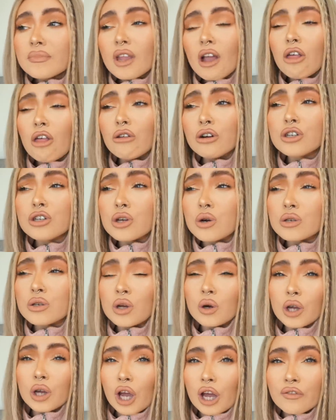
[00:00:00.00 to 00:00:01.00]
They're
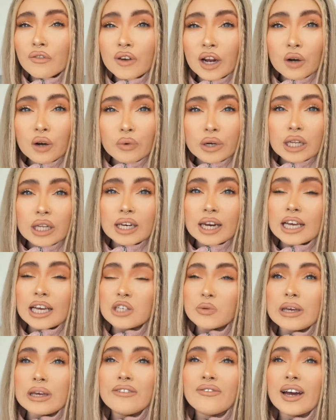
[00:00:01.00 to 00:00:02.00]
so good for like really nice
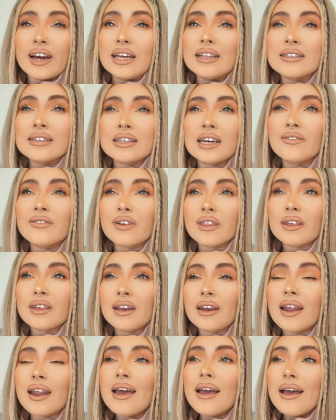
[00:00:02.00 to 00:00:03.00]
wee finds and
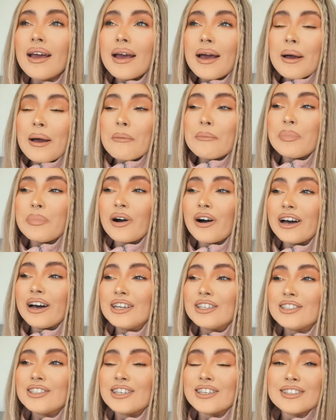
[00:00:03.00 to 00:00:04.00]
everything,
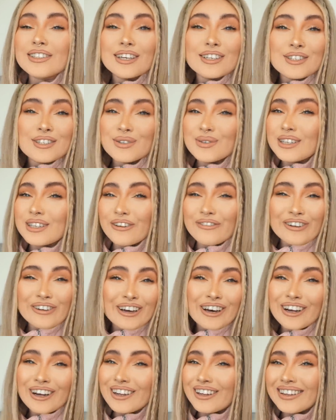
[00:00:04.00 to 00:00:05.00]
but it's so
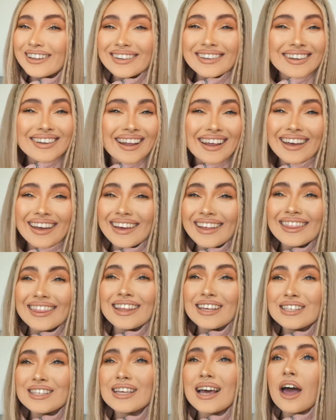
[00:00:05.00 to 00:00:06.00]
difficult. Like
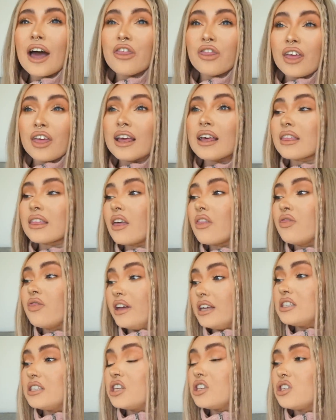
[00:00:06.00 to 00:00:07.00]
I think
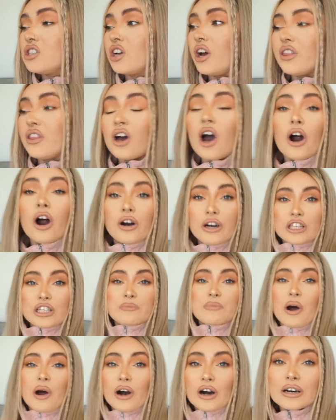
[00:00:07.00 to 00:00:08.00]
this is now the hardest
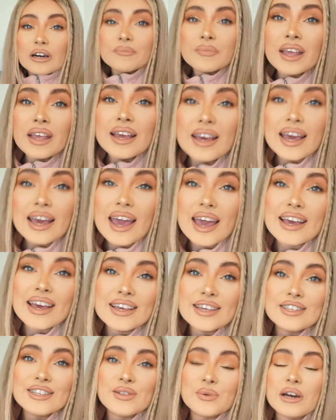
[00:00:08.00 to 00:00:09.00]
part,
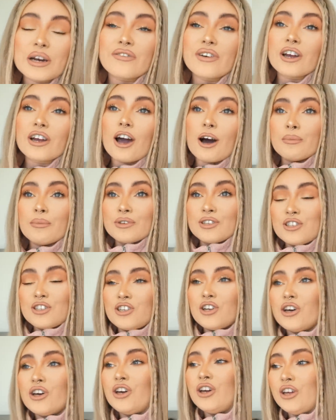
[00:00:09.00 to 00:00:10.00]
is whenever it comes
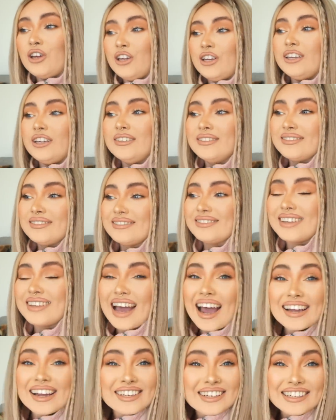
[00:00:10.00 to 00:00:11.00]
to
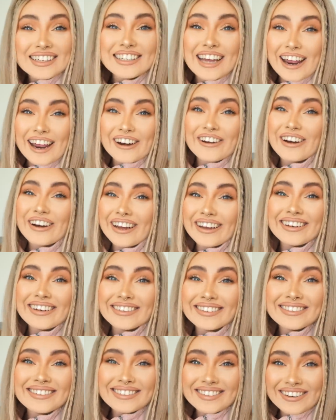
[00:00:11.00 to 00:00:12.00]
actually decorating,
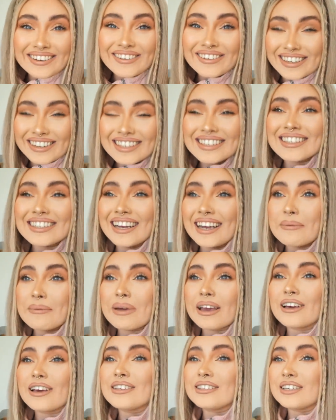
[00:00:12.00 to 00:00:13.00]
honestly,
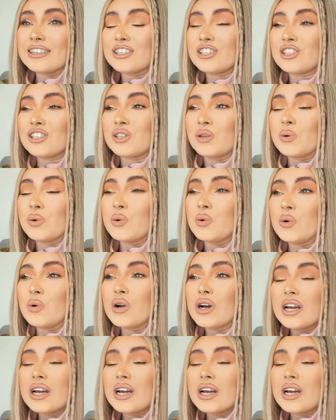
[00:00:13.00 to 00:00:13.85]
because it's so,